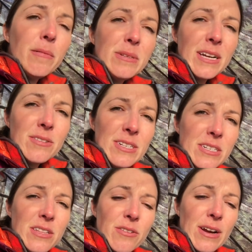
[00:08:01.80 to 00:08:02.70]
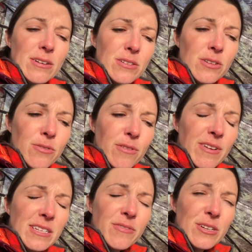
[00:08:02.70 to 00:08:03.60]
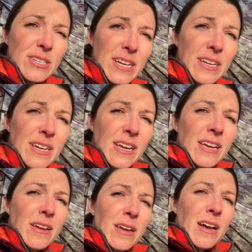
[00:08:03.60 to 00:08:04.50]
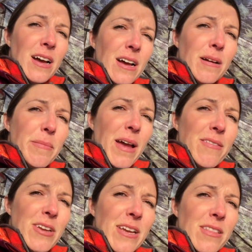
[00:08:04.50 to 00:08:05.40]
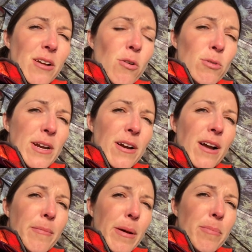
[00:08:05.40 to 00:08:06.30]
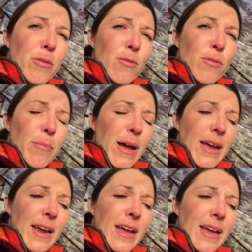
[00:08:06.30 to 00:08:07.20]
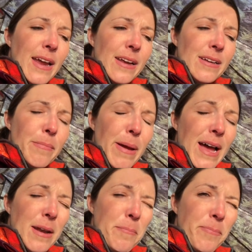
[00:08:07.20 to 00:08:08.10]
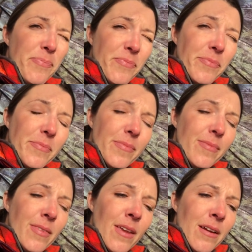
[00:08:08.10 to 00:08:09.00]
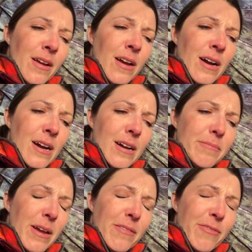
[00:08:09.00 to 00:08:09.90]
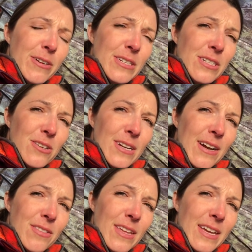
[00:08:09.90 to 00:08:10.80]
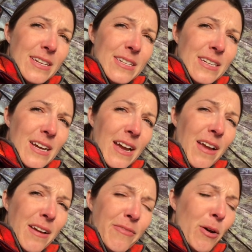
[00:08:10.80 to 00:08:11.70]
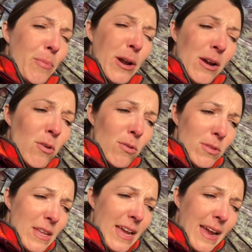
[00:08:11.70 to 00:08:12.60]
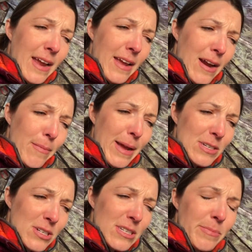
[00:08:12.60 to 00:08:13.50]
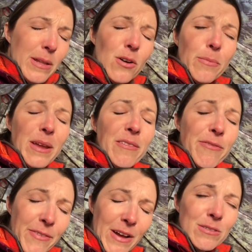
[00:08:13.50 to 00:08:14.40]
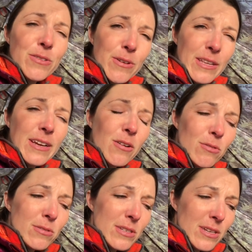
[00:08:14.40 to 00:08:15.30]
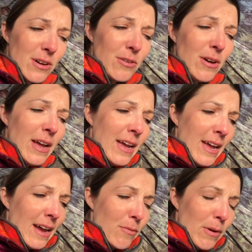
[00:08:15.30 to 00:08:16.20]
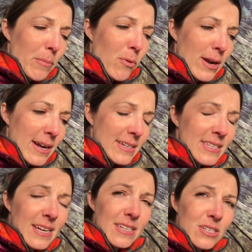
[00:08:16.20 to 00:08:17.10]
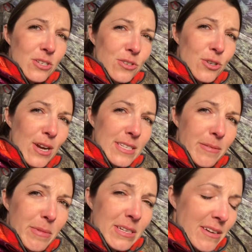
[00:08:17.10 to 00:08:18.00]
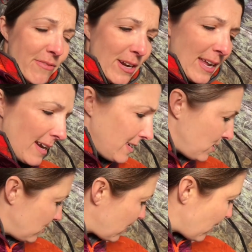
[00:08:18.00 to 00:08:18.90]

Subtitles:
down into the ground, or vice versa, having the cold air come up through my pad. At first it turned out that I felt pretty cold. The air mattress below me felt really cold, so at one point I decided to try something different, and I took